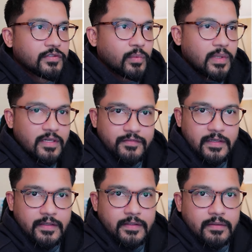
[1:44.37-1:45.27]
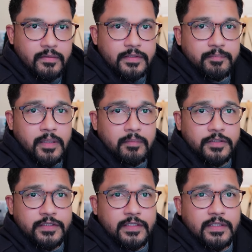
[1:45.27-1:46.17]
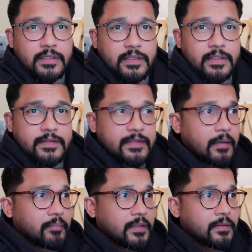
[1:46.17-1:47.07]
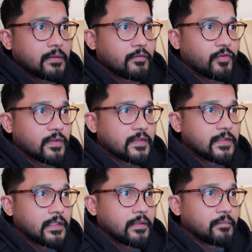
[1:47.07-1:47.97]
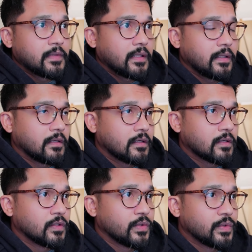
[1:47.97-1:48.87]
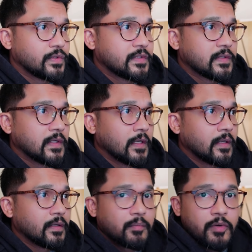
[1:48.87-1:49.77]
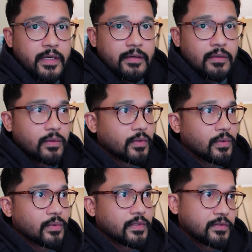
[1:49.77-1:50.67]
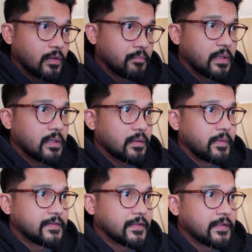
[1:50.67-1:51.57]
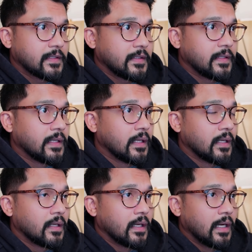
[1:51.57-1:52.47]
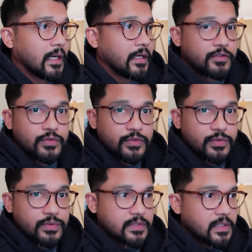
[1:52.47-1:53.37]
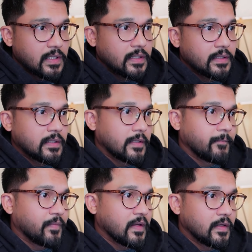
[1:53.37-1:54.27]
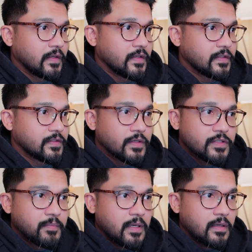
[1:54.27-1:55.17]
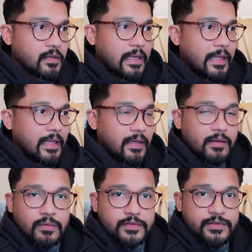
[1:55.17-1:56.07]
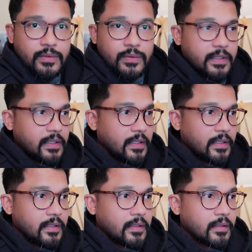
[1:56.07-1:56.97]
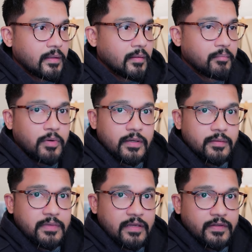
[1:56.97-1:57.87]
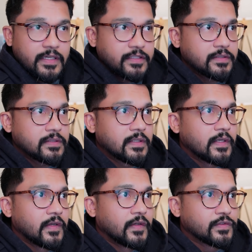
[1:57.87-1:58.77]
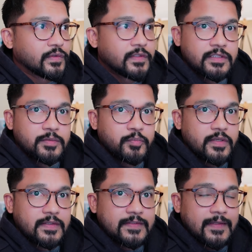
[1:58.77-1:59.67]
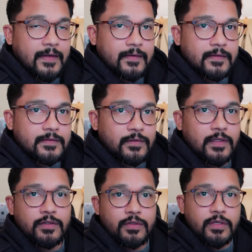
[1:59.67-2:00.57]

what I've done here is publishing a template for the team that includes the brand logo, the top bar, basically a to-dos card, a search bar, and also a bottom navigation. So this is pretty standard so that you can